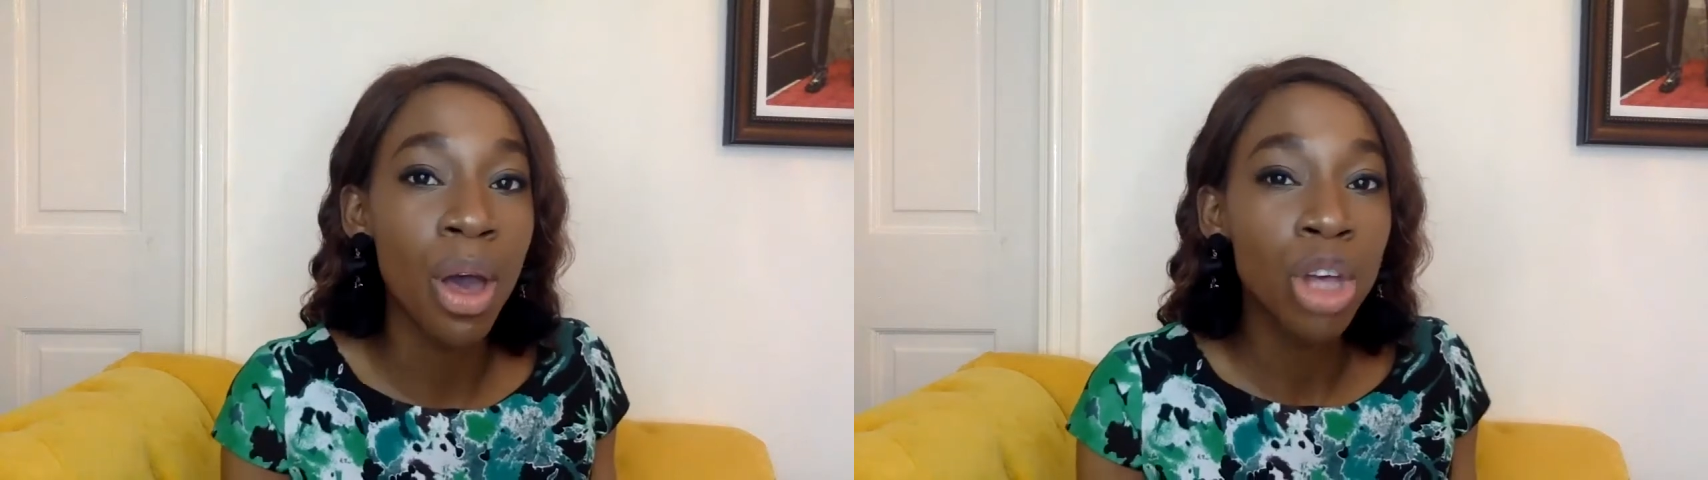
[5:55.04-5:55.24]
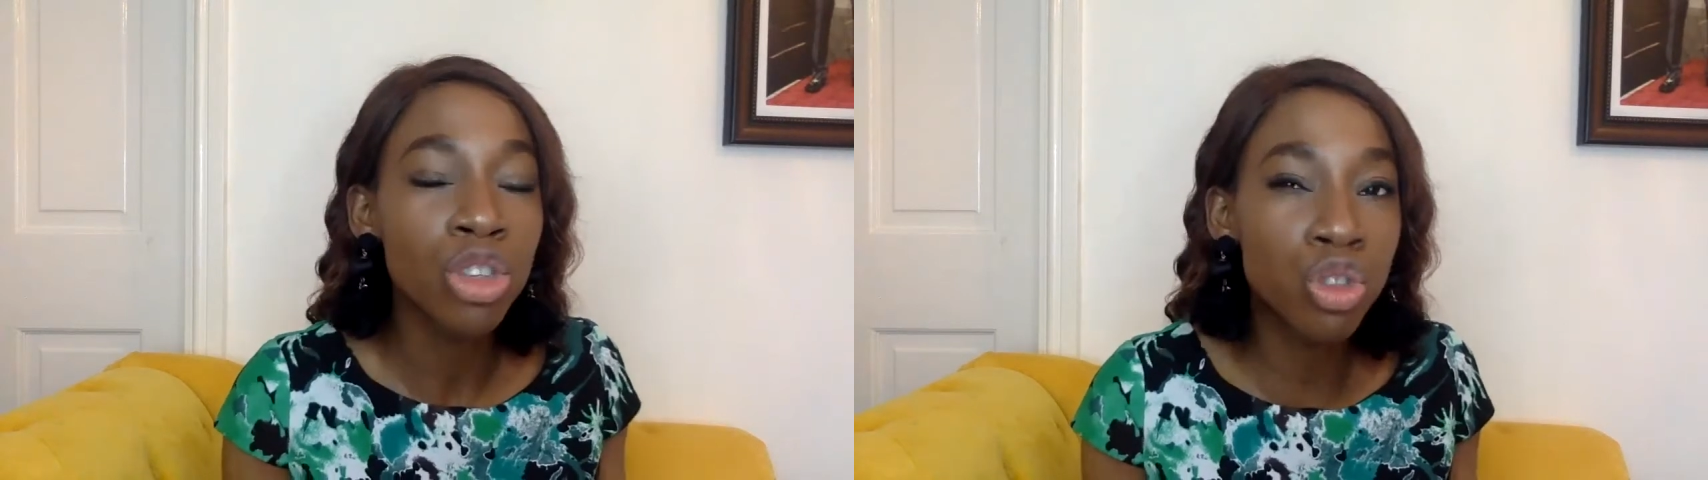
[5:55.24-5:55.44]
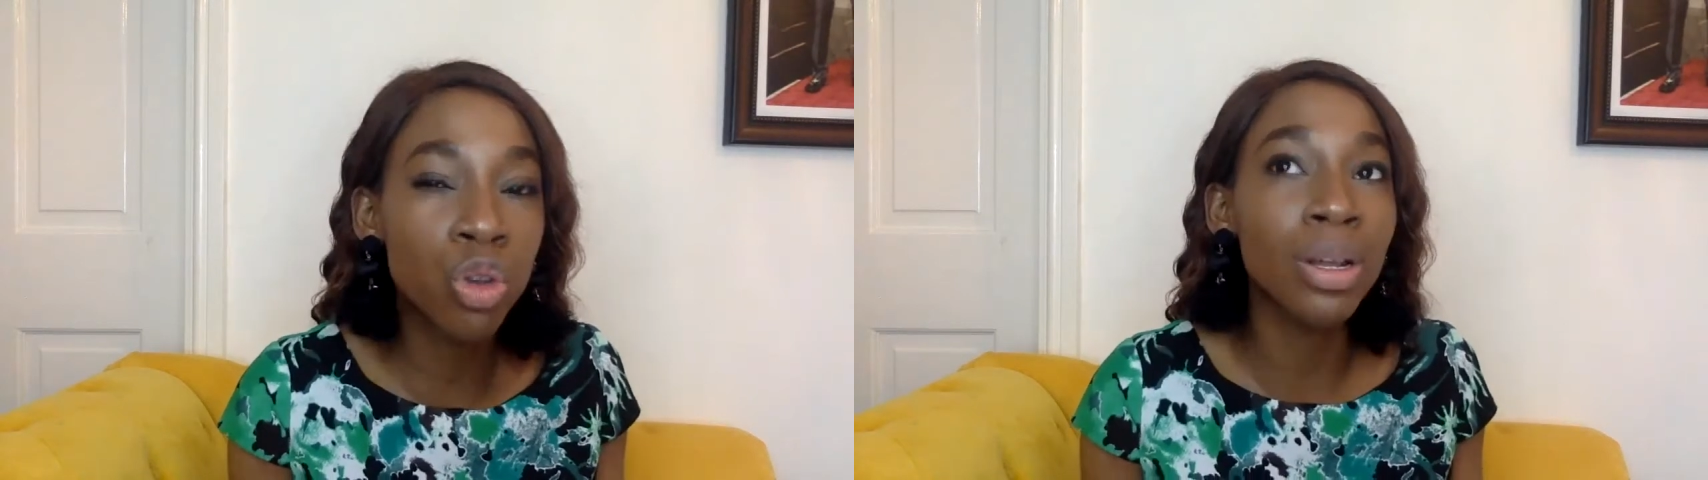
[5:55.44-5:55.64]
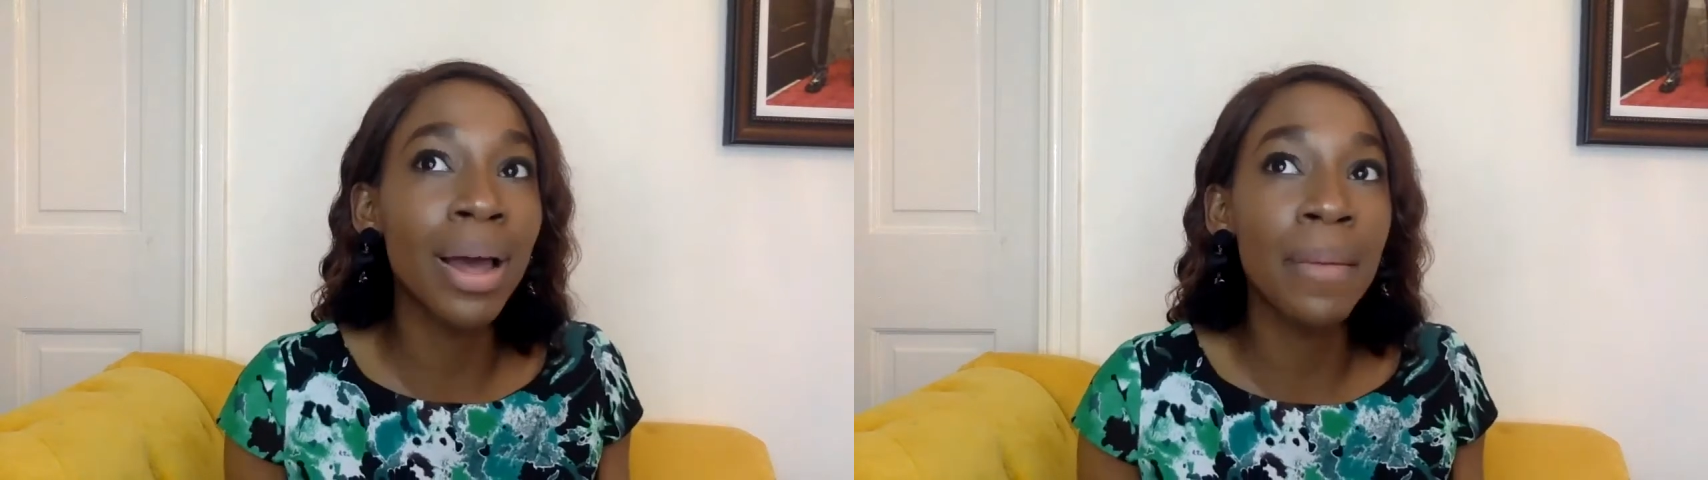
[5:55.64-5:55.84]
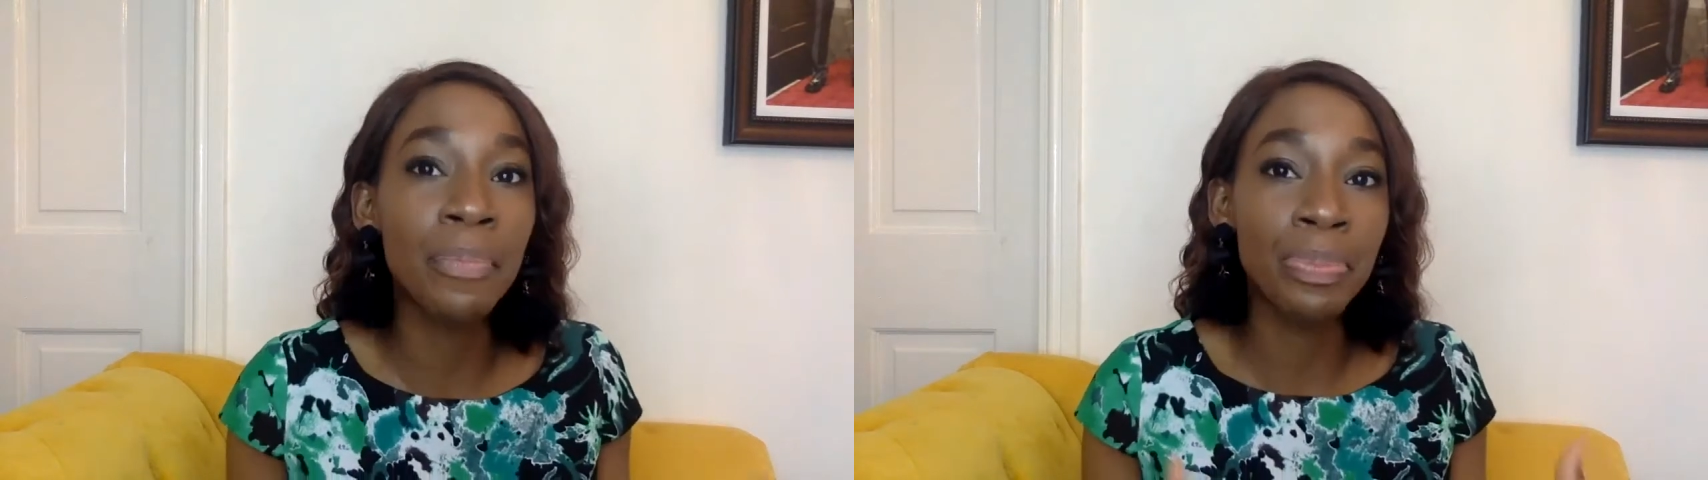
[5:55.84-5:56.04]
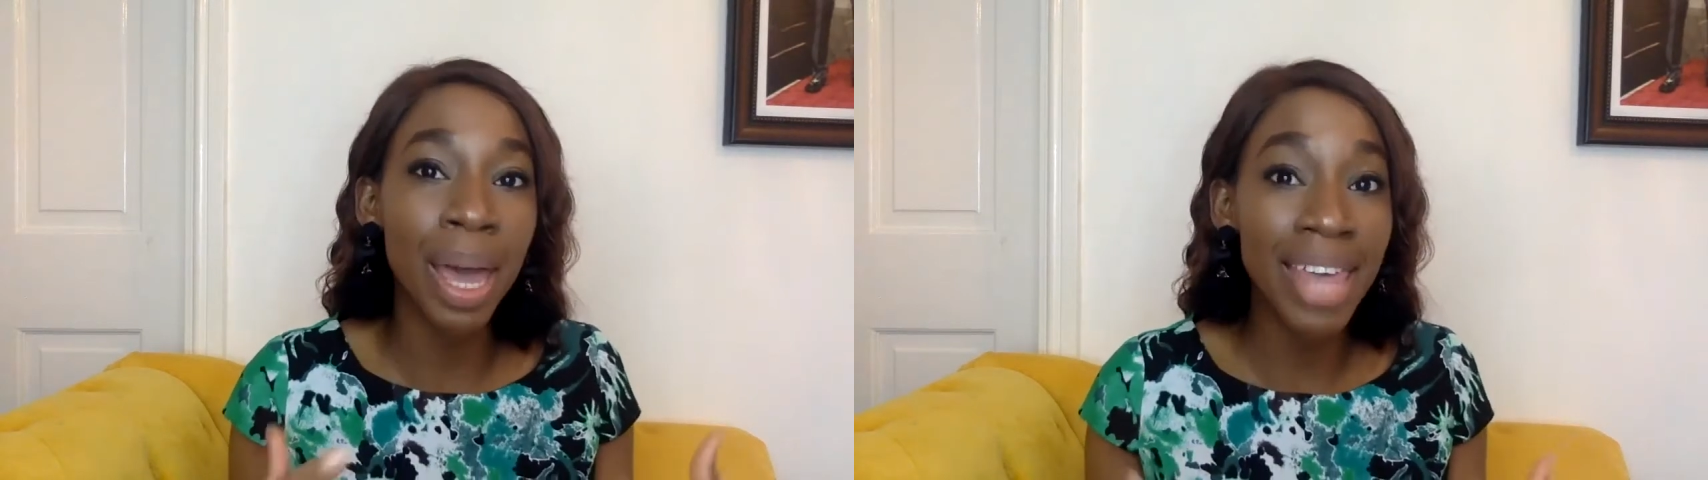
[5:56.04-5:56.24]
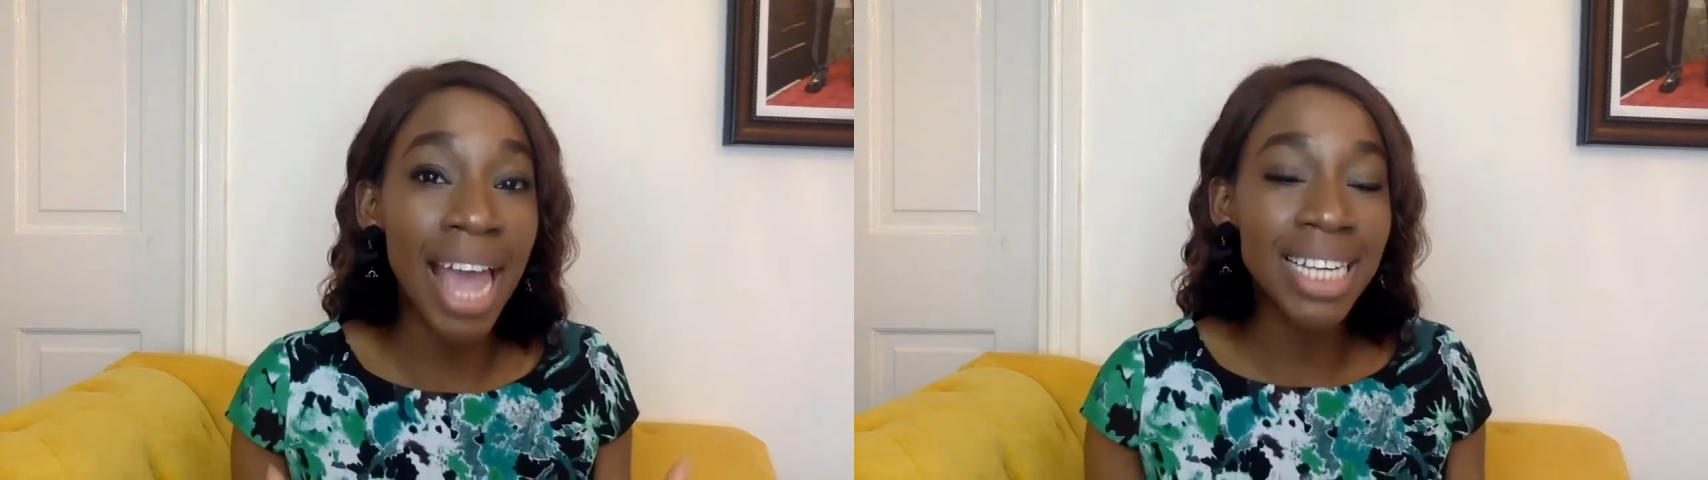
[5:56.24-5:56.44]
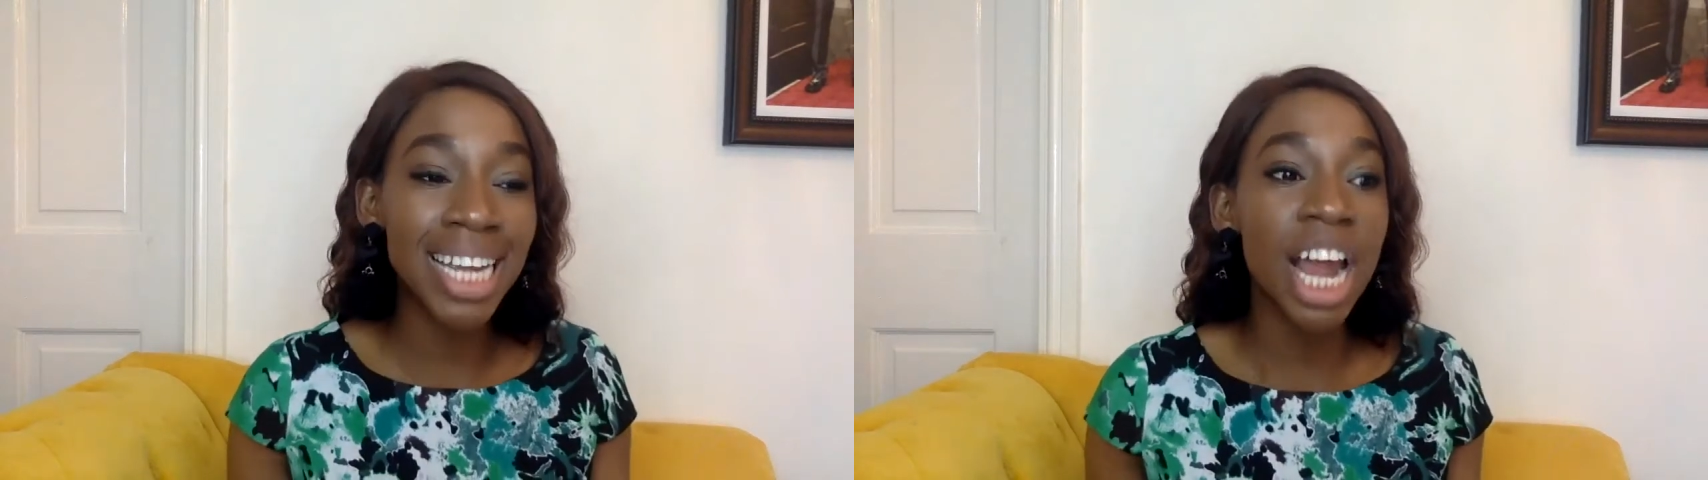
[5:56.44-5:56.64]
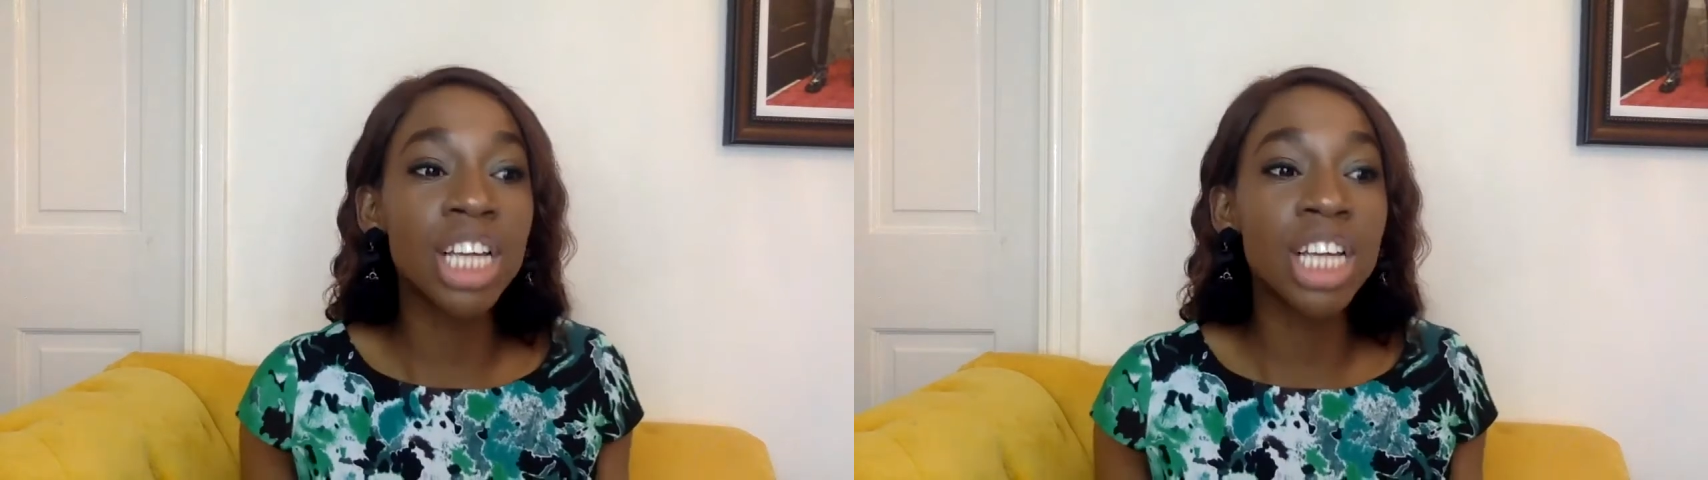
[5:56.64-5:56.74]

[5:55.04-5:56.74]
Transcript: so the idea